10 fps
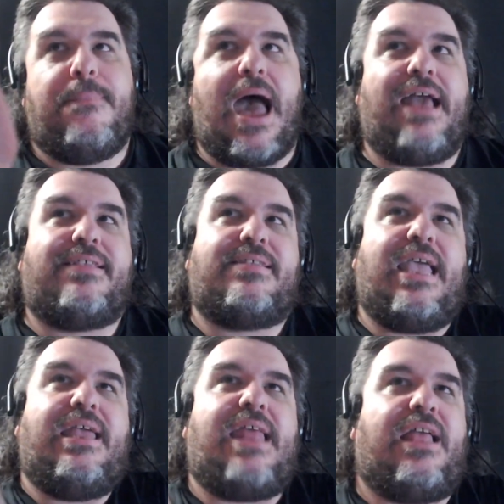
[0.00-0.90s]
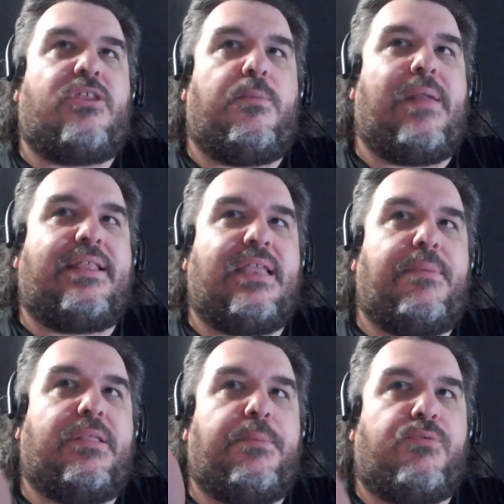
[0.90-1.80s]
I say that though, but I think
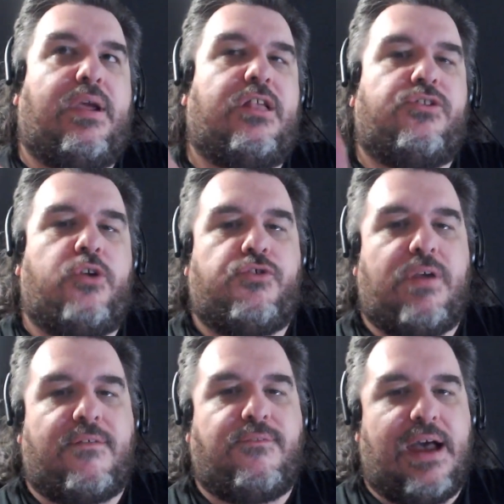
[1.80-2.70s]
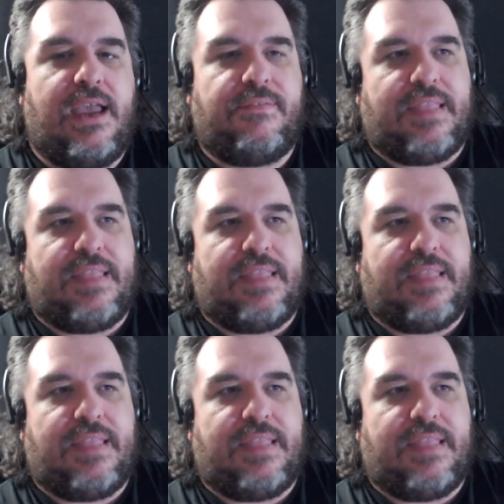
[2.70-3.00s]
about the break in Star Trek Five.